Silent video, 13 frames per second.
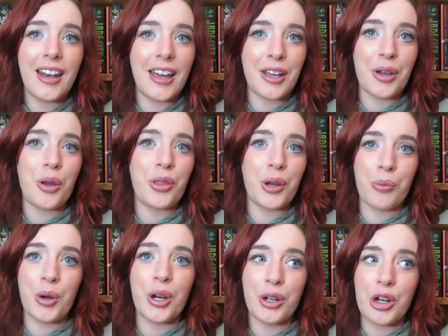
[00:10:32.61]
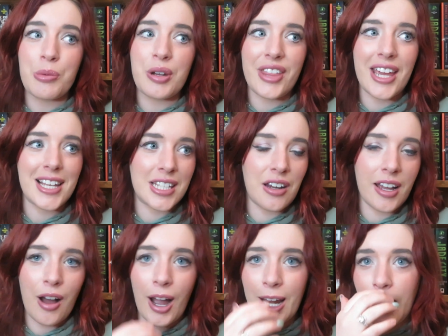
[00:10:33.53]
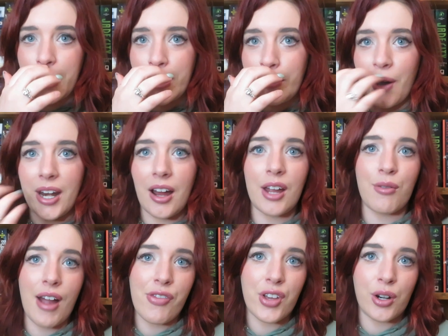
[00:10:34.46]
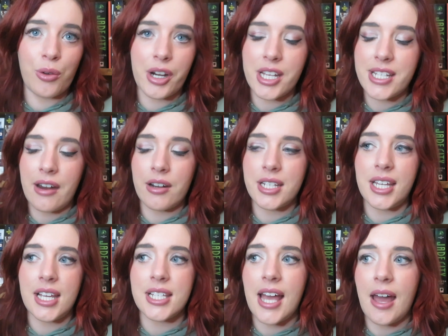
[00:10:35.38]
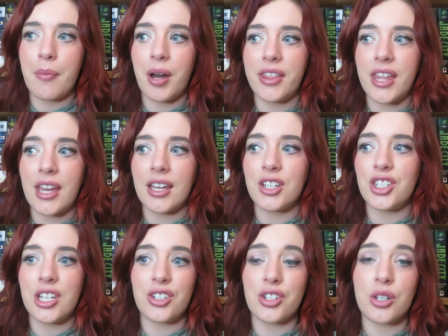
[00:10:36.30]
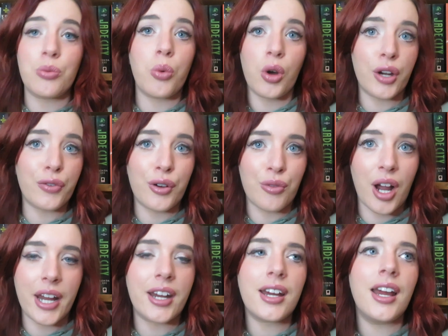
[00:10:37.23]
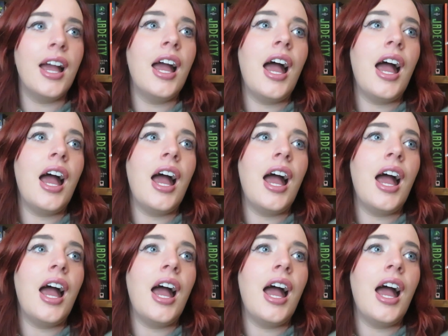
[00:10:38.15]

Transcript: Like, there were a couple of things that I highlighted when I read The Glorious Heresies. I think she is just a wonderful writer.